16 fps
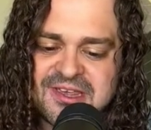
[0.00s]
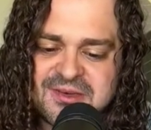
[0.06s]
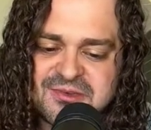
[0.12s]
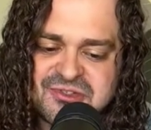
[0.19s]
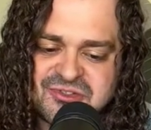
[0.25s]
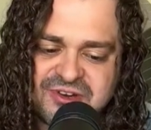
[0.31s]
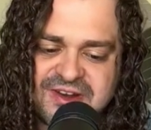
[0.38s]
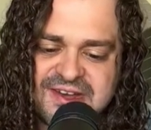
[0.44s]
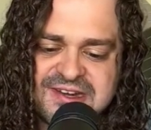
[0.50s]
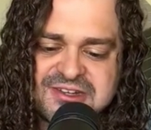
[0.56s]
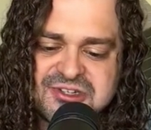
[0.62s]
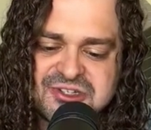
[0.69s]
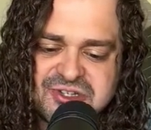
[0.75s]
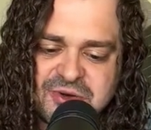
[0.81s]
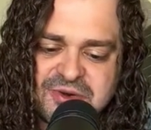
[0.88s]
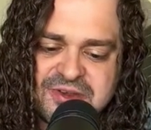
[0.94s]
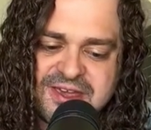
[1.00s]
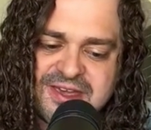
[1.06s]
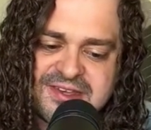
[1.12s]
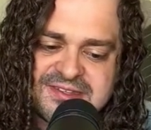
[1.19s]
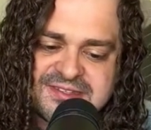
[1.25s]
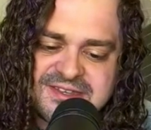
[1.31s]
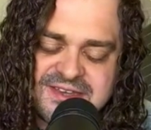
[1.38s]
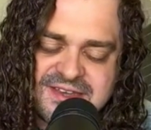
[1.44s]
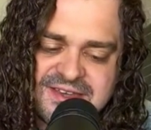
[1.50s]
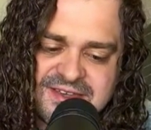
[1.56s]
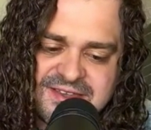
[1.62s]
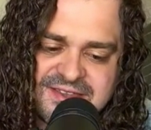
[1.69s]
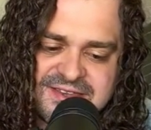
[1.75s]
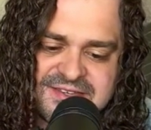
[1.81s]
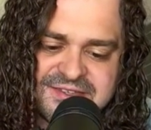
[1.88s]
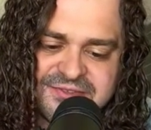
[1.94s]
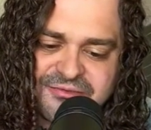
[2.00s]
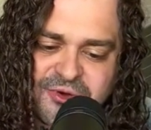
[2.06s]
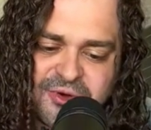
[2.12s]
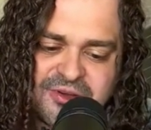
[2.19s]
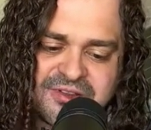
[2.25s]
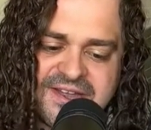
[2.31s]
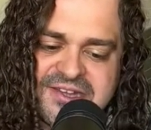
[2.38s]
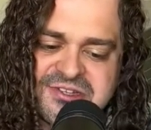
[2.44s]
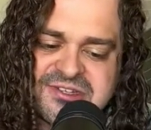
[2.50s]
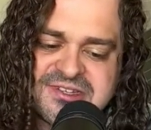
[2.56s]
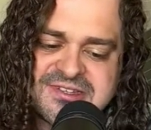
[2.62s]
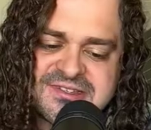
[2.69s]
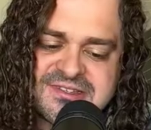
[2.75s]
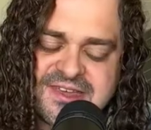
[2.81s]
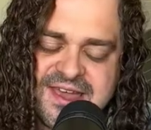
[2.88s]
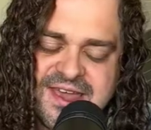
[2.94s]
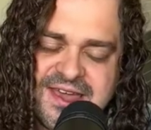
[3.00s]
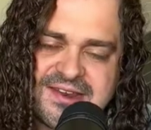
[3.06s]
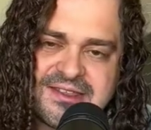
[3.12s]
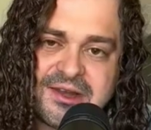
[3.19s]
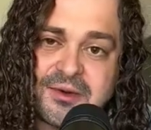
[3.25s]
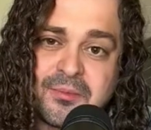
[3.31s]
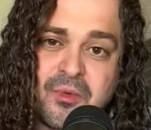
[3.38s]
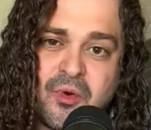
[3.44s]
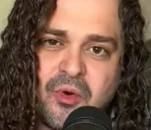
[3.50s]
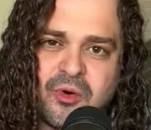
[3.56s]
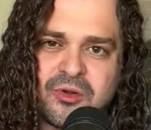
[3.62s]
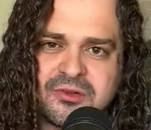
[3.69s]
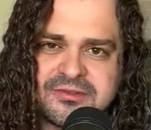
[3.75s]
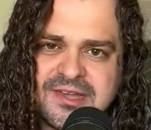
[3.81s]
He was trying to showcase these folk legends and their moral,